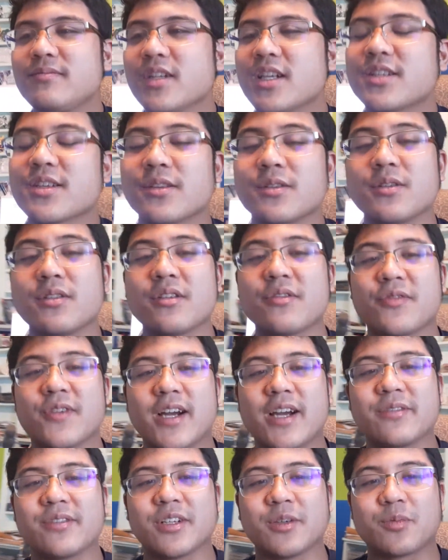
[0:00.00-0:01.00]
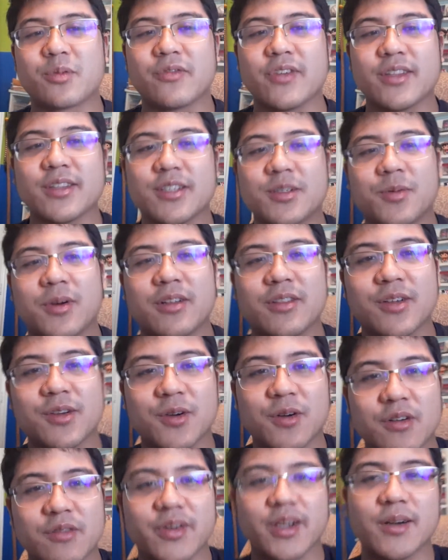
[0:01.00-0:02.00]
So do the five to help prevent the spread of the
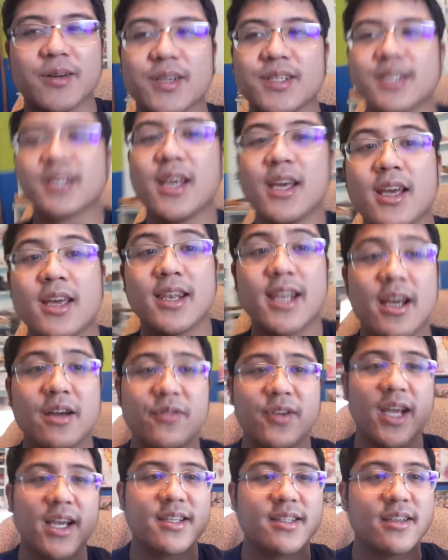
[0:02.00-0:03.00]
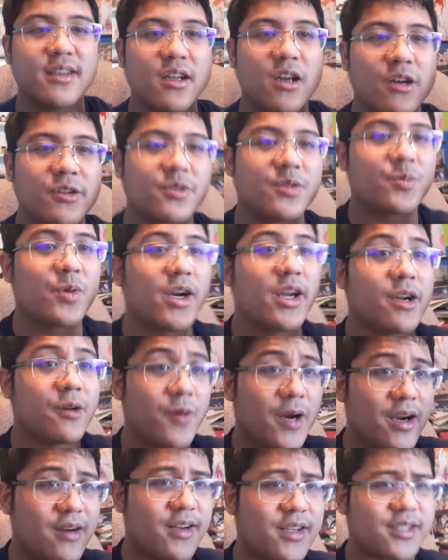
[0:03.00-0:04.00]
coronavirus. Now, if you guys didn't know, I'm spreading
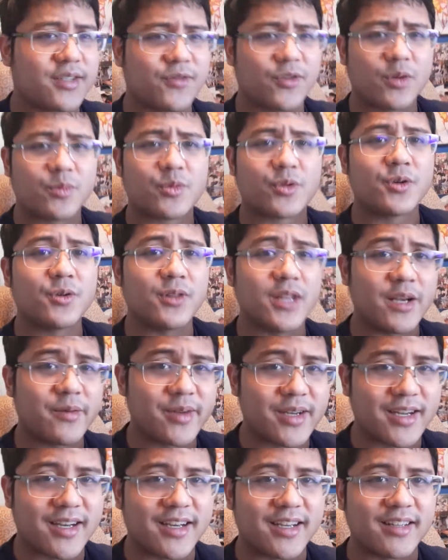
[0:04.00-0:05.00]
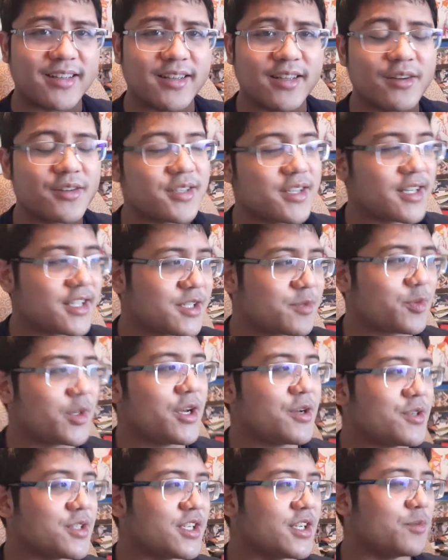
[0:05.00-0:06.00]
awareness for Beirut, Lebanon. There's an
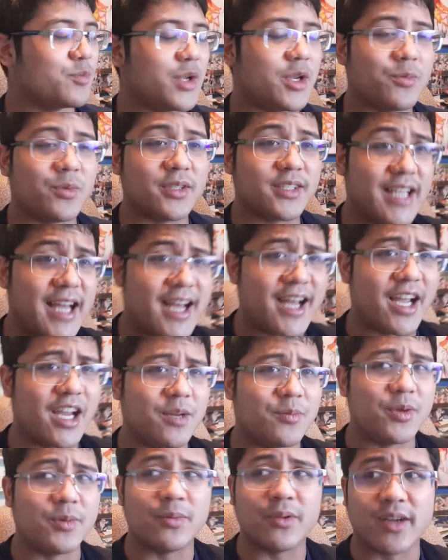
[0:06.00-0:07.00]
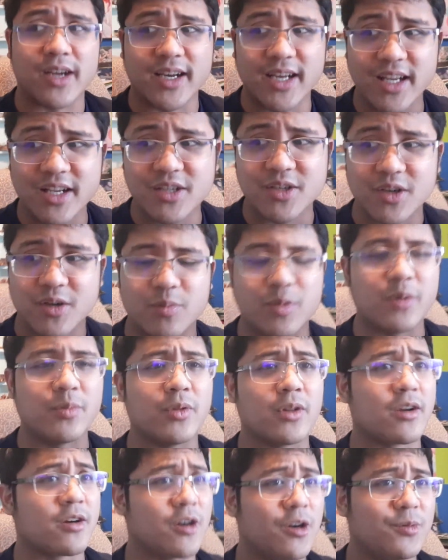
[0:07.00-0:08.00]
explosion. People died. People got injured.
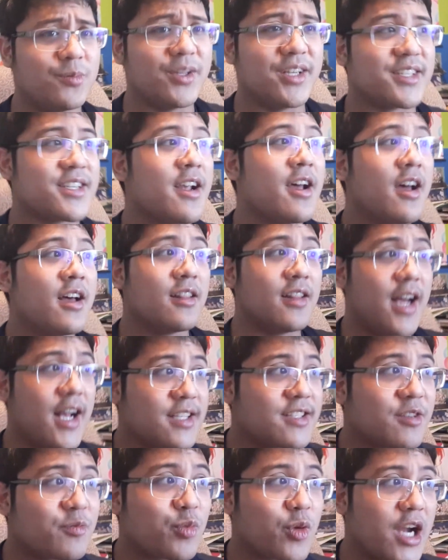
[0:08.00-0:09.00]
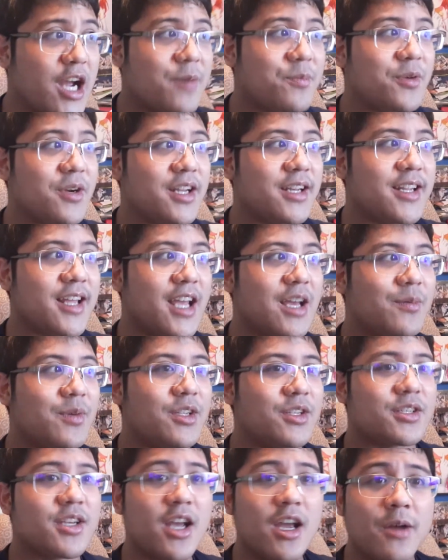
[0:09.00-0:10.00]
People are homeless. Lots of property
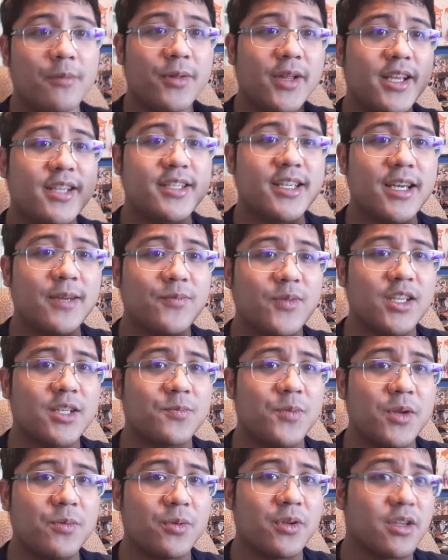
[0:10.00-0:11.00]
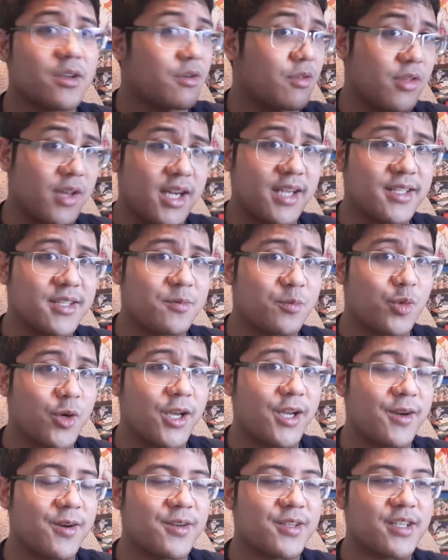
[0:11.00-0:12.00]
damage. Please keep these people in your thoughts and
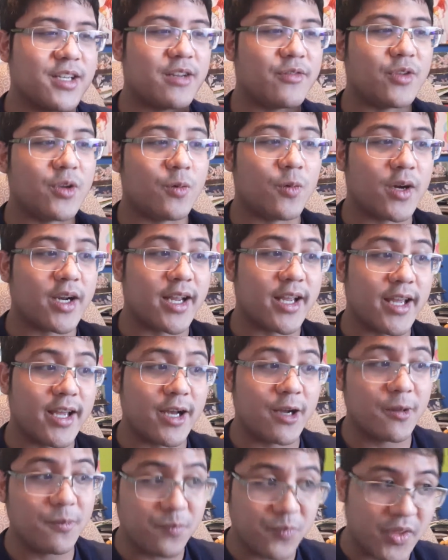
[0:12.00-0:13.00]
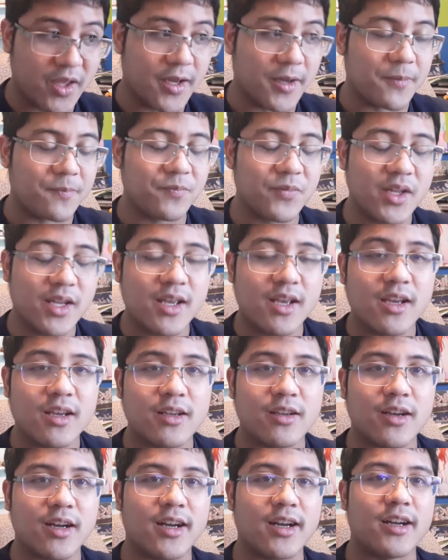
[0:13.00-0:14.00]
prayers. And if you want to help them,
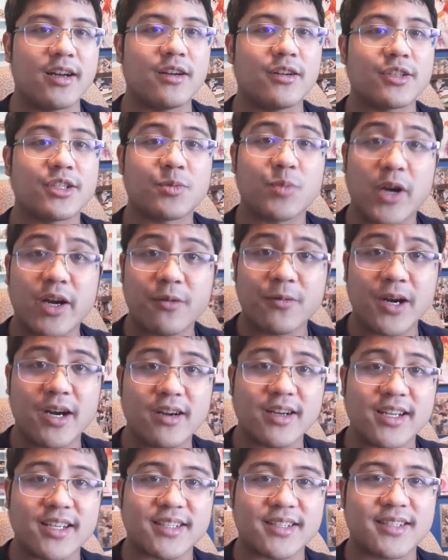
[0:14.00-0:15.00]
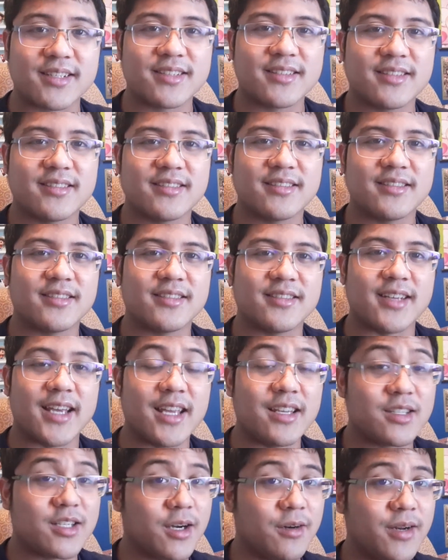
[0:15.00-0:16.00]
uh, spread awareness
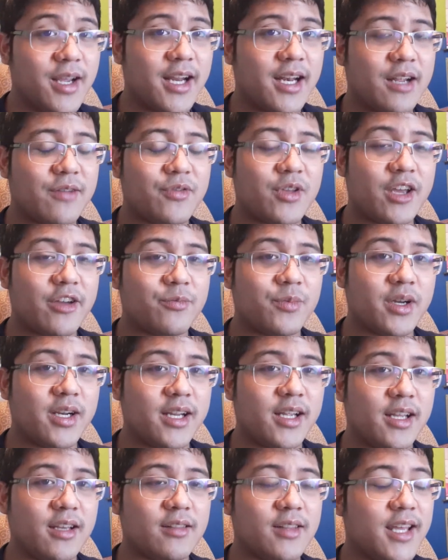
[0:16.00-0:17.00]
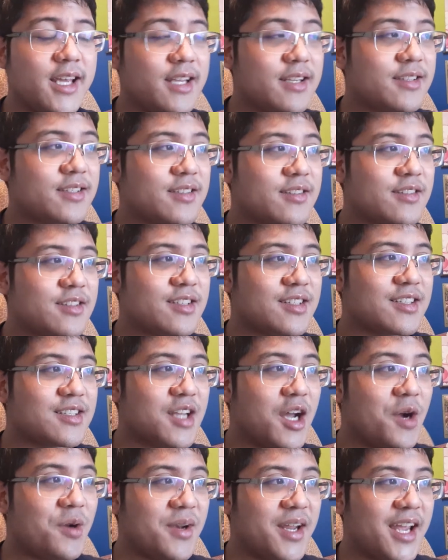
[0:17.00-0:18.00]
and donate if you have money. Links to
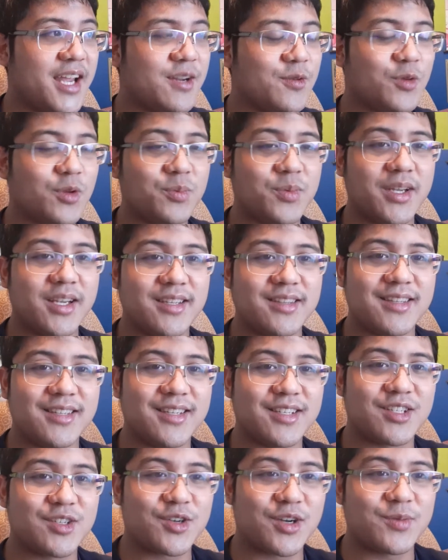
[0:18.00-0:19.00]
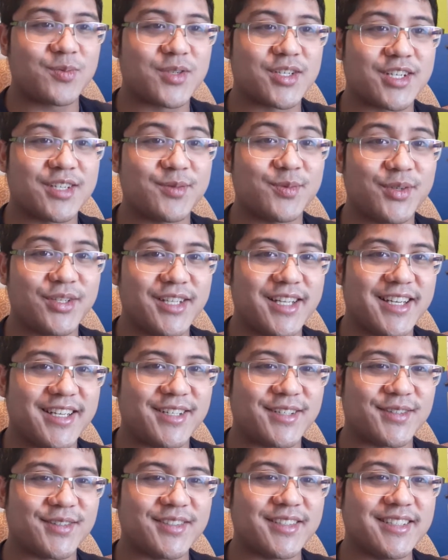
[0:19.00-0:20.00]
donate will be in the description
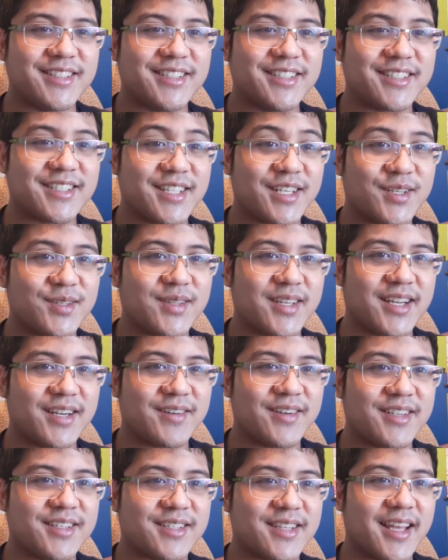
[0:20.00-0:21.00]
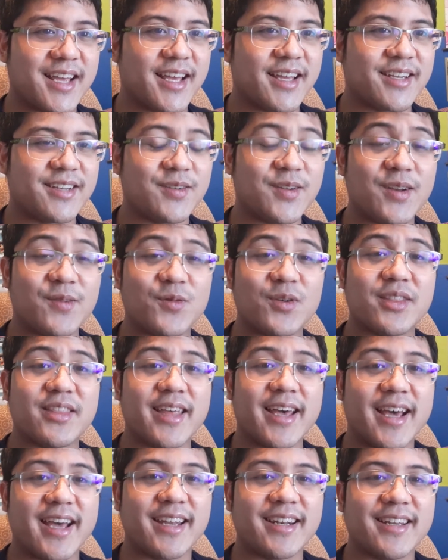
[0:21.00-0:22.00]
below. So there is that. And with
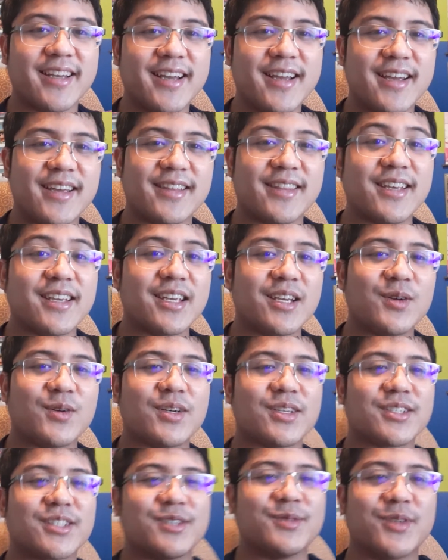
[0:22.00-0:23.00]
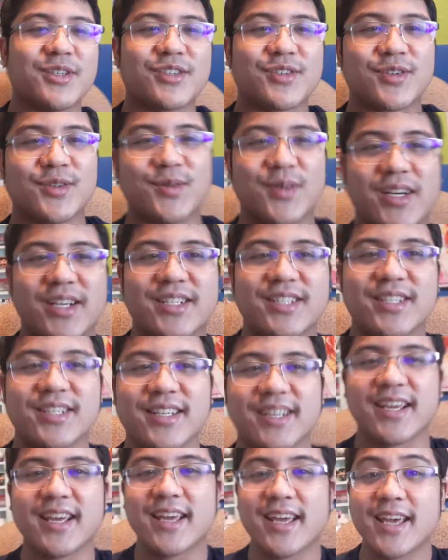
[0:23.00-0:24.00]
that, thank you all so much for watching.
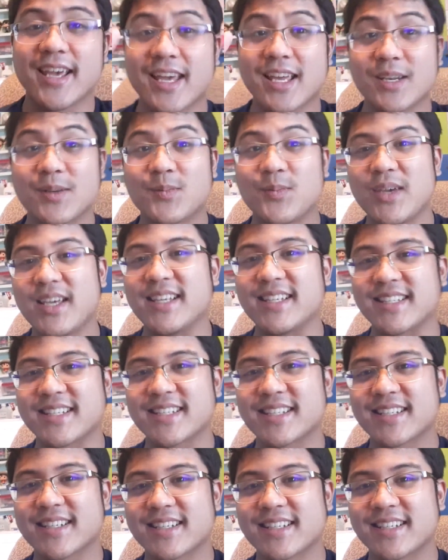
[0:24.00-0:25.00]
And peace.